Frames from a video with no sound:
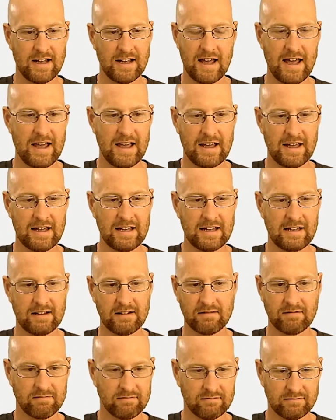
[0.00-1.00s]

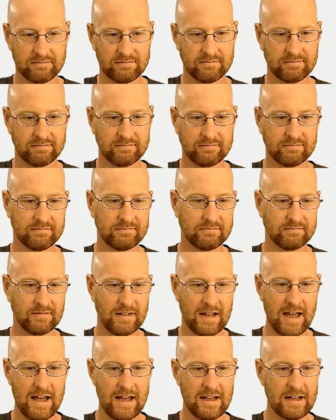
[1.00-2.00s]
a
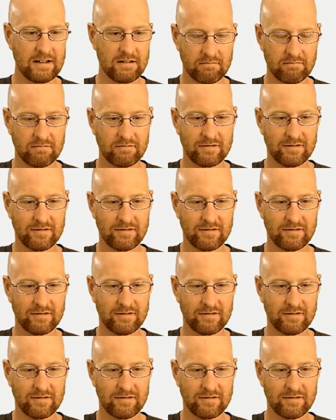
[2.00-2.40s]
a, hey.